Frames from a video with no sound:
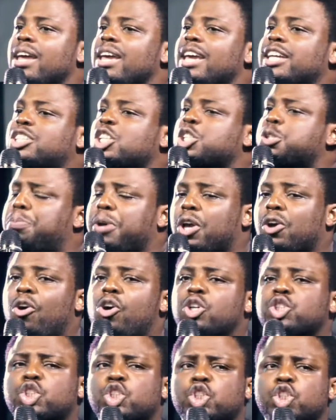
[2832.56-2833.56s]
it is
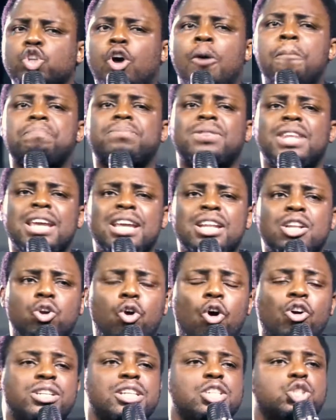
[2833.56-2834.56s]
because something,
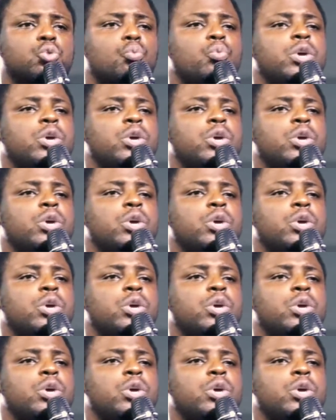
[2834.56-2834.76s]
God is